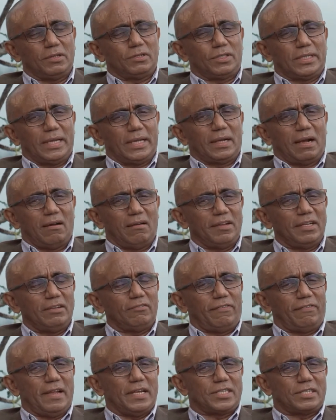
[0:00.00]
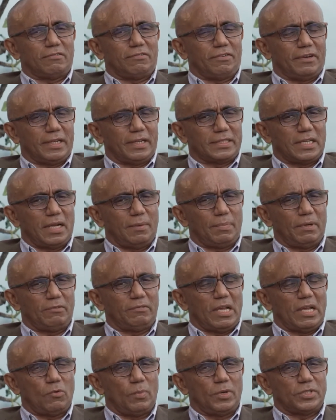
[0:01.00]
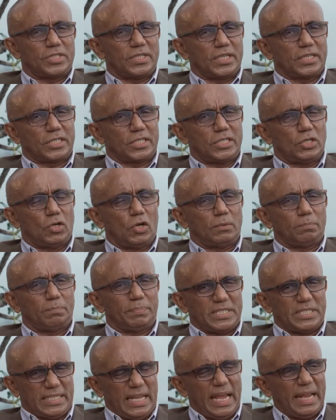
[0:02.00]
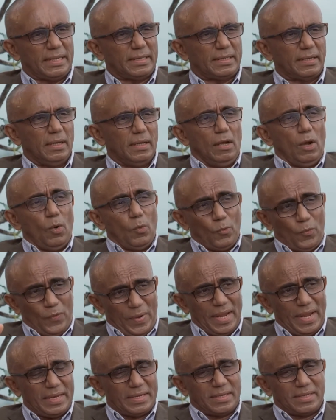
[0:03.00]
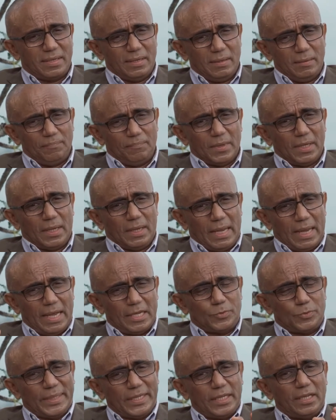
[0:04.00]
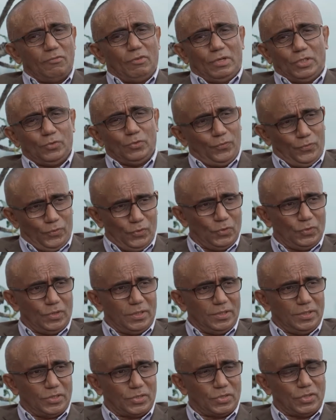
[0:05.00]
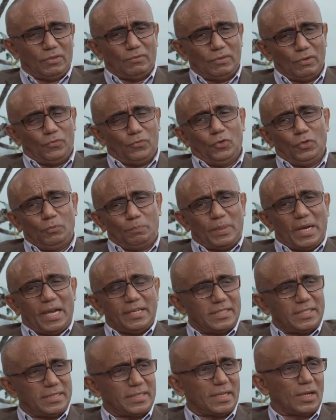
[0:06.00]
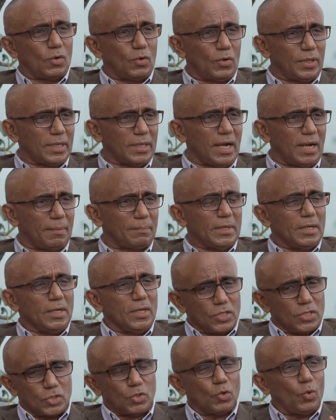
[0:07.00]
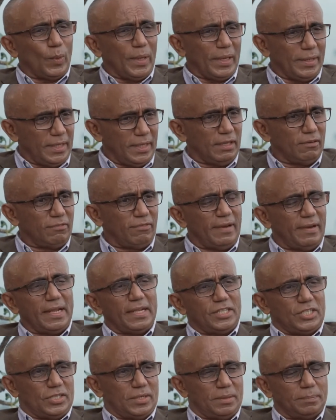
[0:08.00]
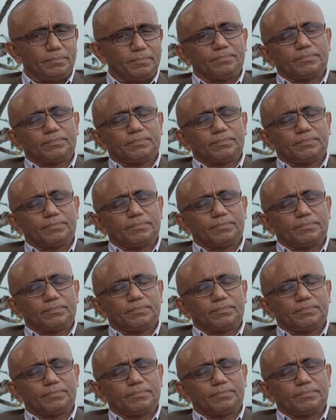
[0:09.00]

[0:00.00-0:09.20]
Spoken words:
take our inflation, for example, we have about 60% weight has been given to food. So if the food prices are going up, so will the inflation.